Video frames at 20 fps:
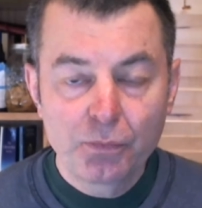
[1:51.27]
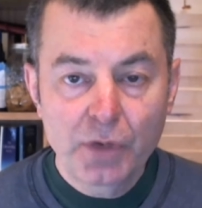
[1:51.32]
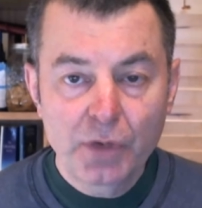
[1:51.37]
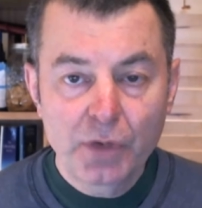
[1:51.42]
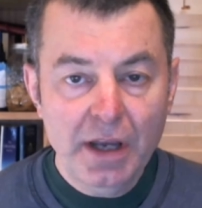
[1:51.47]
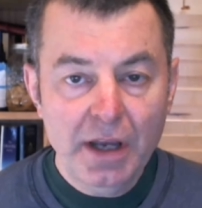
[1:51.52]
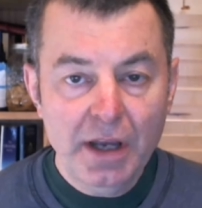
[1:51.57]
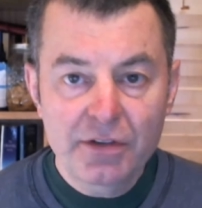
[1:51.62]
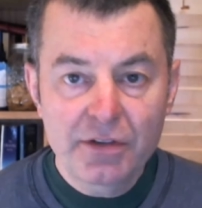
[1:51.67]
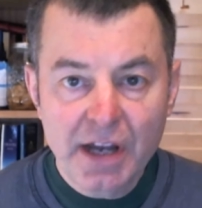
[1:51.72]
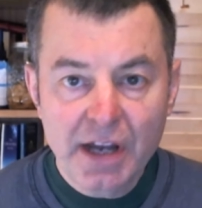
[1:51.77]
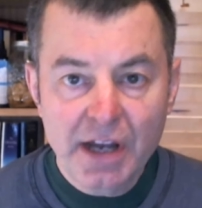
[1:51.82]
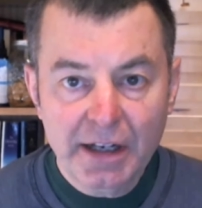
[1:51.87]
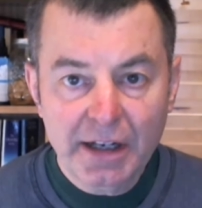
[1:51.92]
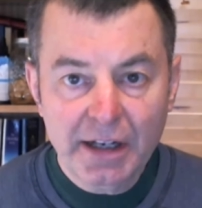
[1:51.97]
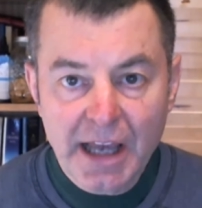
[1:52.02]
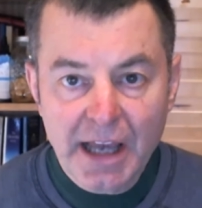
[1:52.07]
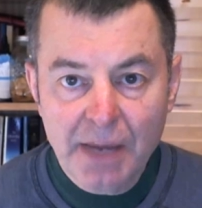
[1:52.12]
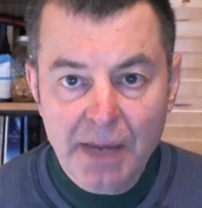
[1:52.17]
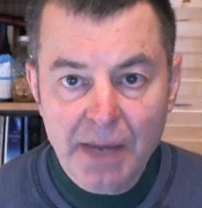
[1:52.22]
And it's not going
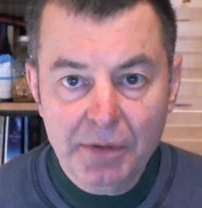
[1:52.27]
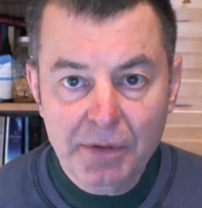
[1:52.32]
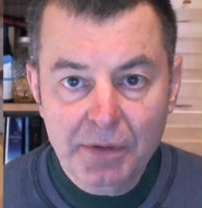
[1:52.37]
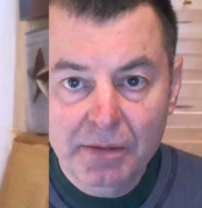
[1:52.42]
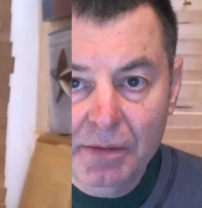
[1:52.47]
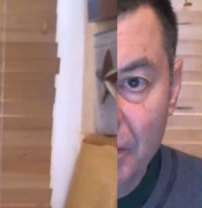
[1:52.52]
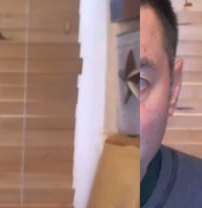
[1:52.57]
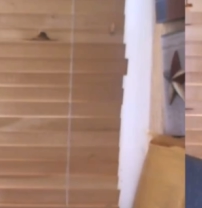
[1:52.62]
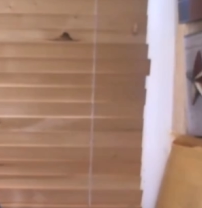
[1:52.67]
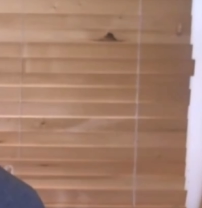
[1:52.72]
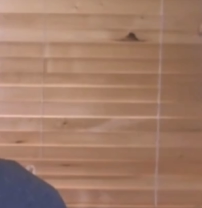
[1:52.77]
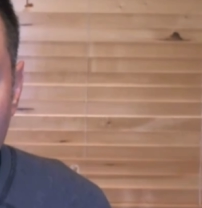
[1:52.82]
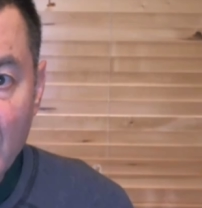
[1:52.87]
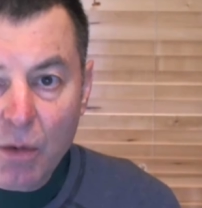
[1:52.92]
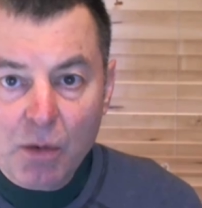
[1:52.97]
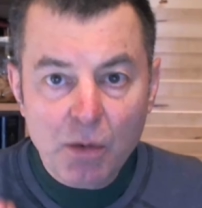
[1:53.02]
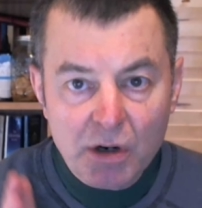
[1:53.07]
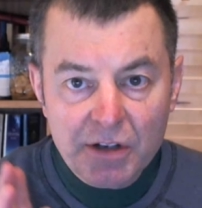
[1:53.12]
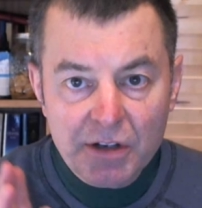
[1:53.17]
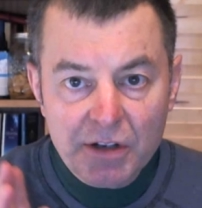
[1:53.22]
to happen, because that's not
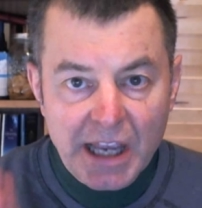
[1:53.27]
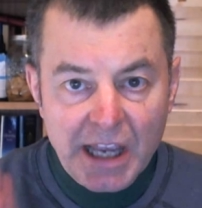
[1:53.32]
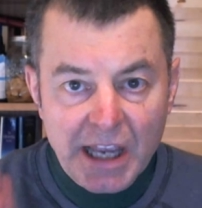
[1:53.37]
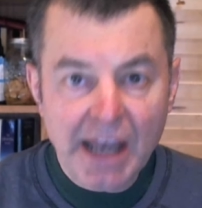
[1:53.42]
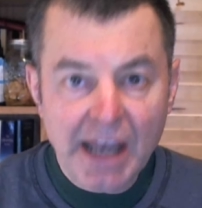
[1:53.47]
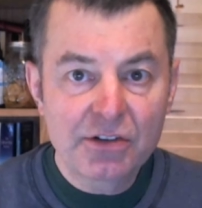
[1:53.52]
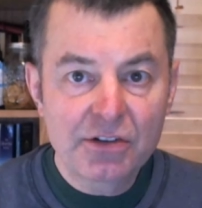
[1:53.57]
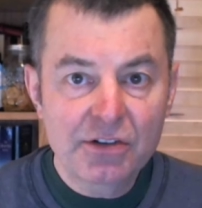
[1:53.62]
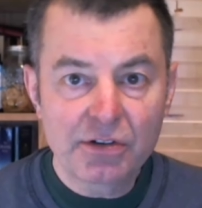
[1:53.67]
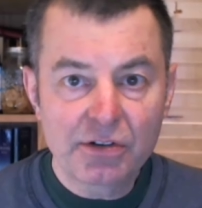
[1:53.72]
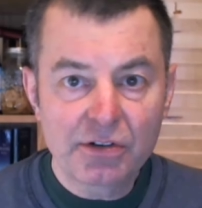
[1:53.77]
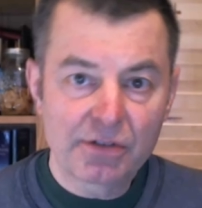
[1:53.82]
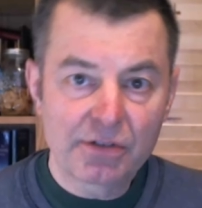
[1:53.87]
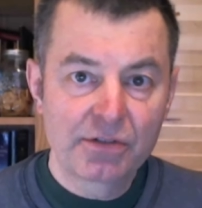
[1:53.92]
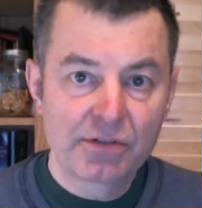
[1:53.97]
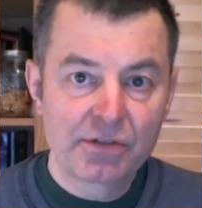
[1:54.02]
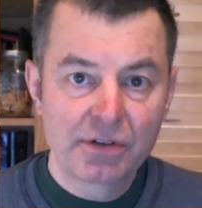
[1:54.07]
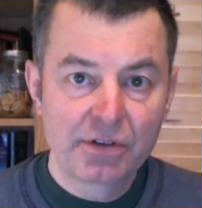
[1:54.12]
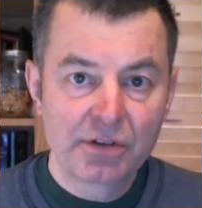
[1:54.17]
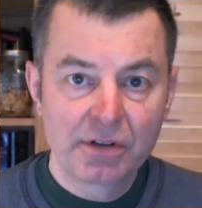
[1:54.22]
where the
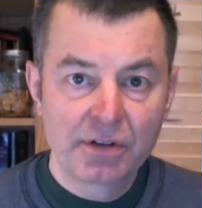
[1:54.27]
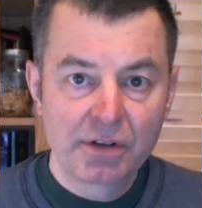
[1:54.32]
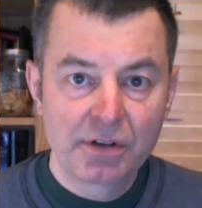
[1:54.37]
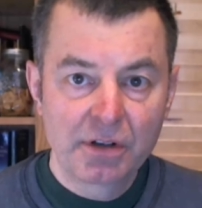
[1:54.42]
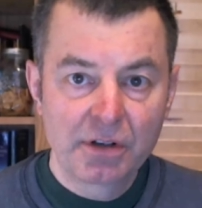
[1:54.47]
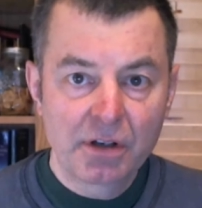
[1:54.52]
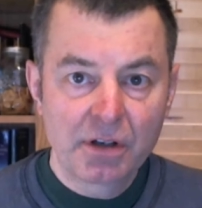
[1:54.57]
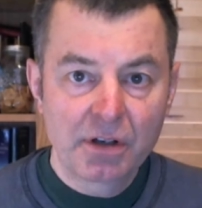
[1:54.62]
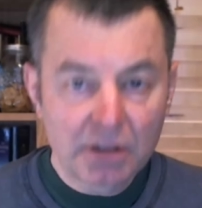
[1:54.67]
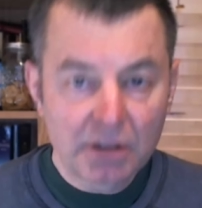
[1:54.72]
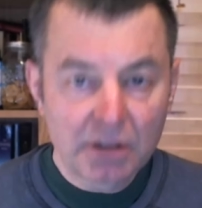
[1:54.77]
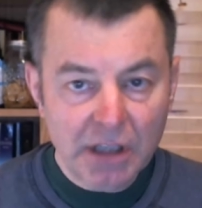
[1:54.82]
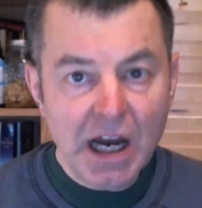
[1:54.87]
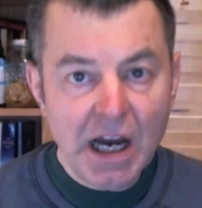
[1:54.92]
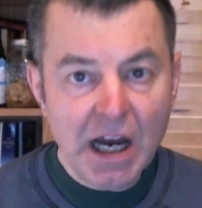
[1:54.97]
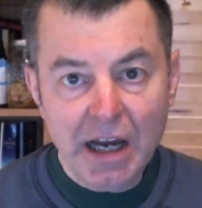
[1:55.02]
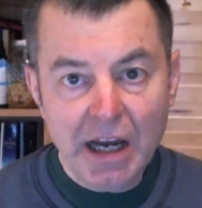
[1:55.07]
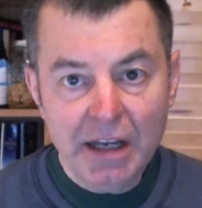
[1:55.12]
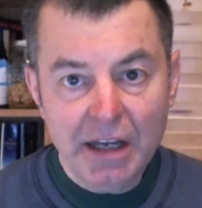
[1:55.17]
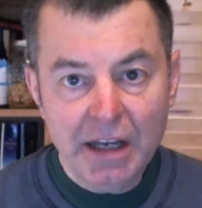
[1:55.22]
answers
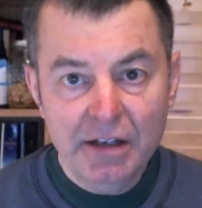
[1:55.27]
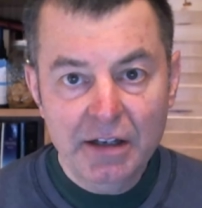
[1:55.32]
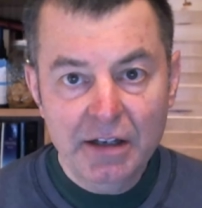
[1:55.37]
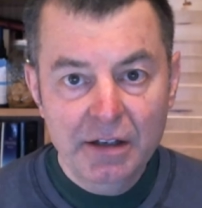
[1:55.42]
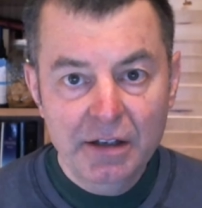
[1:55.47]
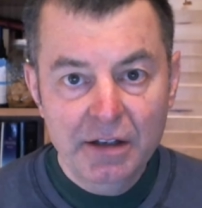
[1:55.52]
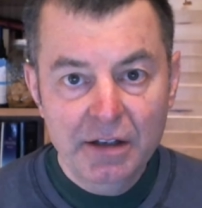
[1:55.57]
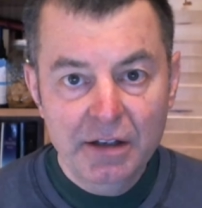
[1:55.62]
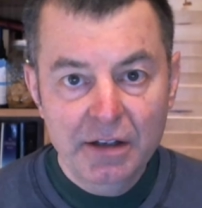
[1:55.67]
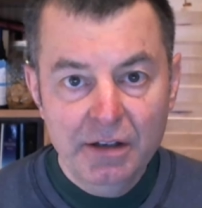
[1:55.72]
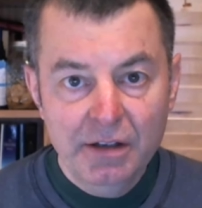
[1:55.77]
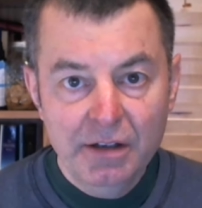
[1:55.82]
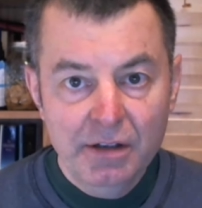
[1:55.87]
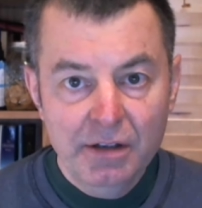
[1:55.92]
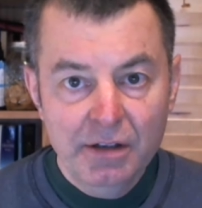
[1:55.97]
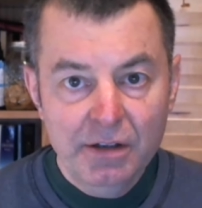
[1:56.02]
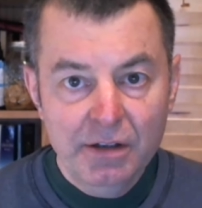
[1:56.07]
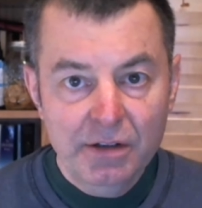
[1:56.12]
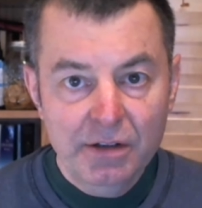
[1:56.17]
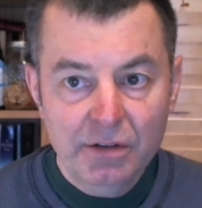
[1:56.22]
lie
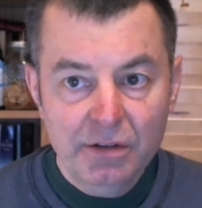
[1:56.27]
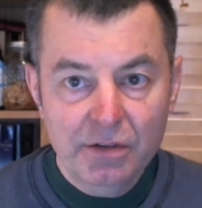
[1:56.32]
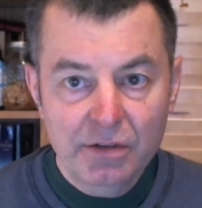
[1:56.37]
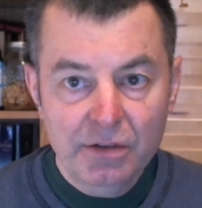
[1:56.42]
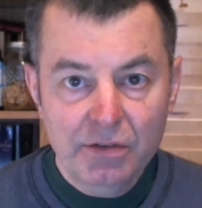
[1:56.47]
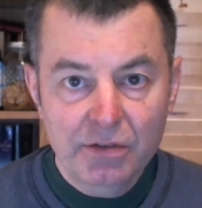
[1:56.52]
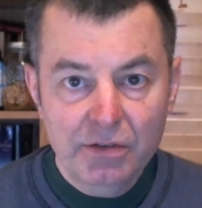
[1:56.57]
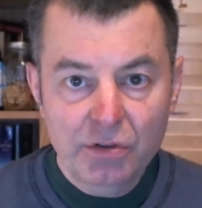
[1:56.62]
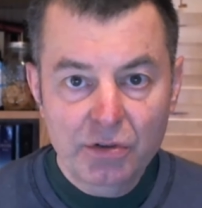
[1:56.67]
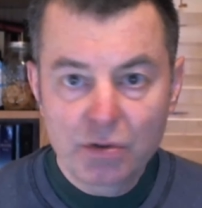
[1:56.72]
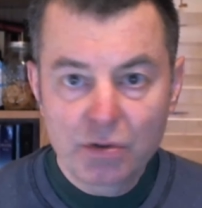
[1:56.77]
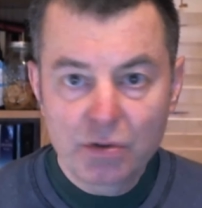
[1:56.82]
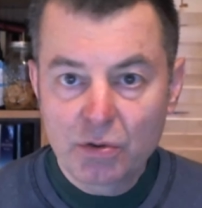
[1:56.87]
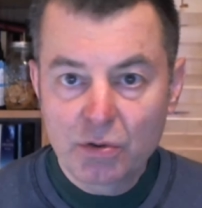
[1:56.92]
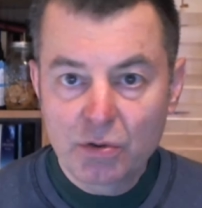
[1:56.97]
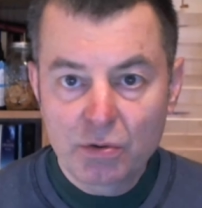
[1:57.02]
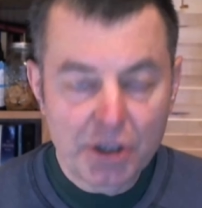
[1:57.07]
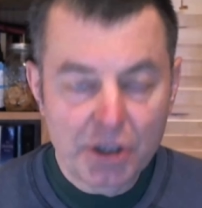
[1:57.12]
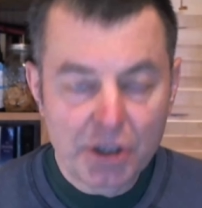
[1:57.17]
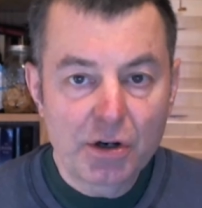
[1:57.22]
to
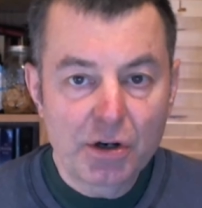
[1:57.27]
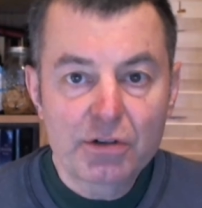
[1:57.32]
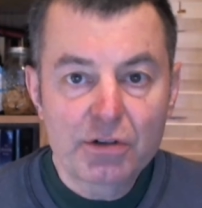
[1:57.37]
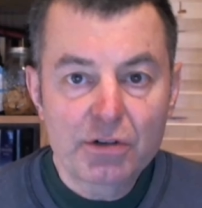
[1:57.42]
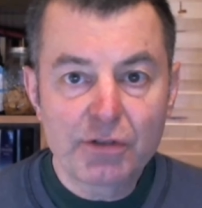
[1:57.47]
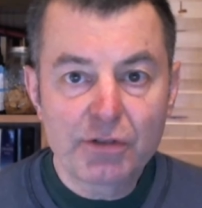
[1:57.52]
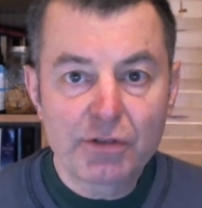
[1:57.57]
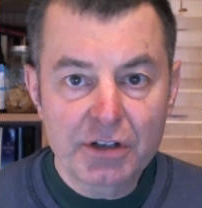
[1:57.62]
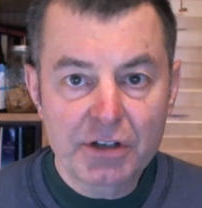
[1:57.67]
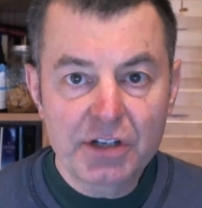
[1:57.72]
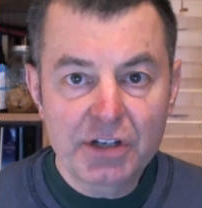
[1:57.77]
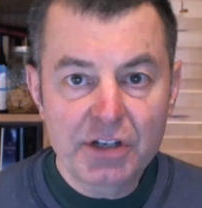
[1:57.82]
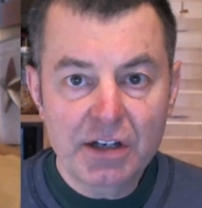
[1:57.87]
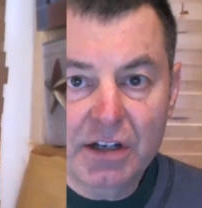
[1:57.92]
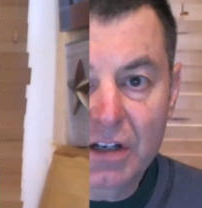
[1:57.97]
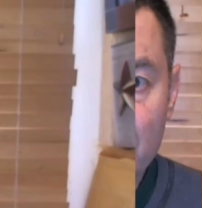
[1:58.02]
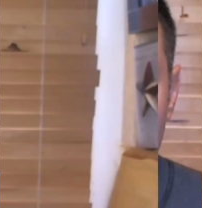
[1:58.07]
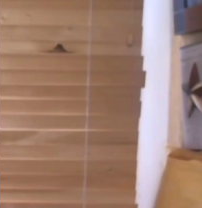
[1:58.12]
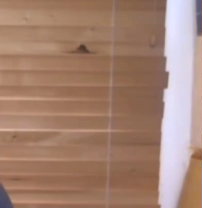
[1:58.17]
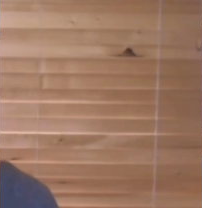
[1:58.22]
the cures for disease.
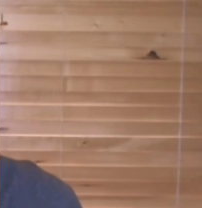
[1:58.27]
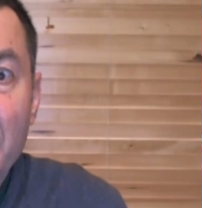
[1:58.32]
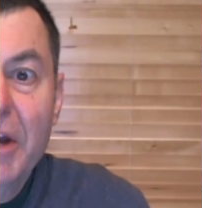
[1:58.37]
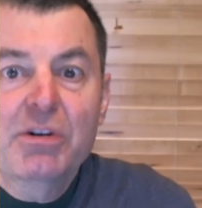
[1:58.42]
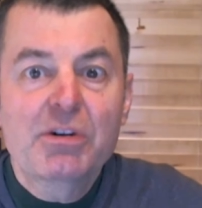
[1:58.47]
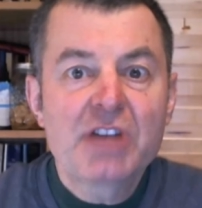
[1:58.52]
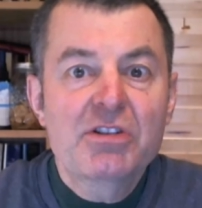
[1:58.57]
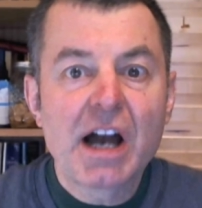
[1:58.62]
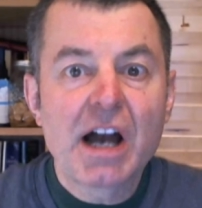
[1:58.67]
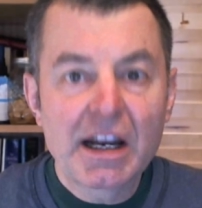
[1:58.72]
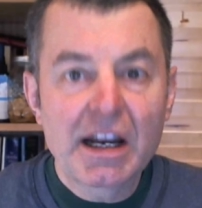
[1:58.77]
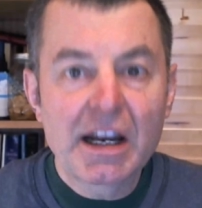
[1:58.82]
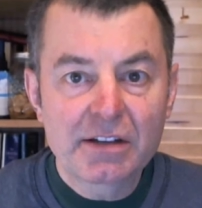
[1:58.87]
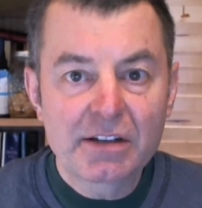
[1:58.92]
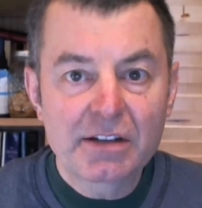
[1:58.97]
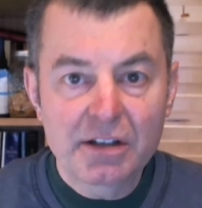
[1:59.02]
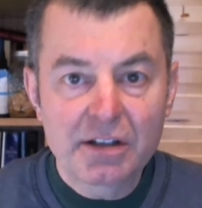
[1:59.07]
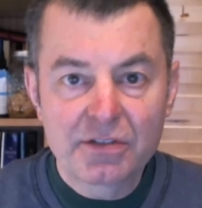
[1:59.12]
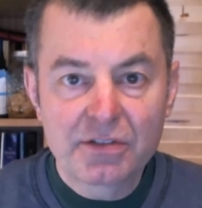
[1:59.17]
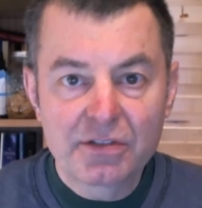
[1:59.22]
Where do they reside,
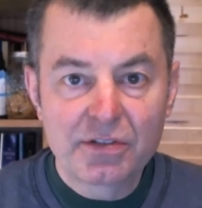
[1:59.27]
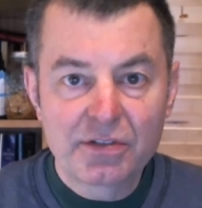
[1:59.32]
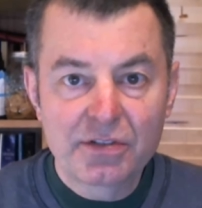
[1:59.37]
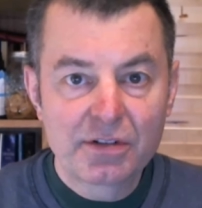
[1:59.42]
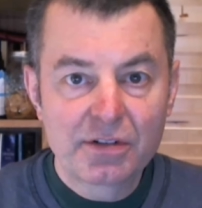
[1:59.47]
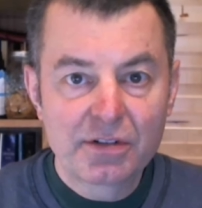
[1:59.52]
these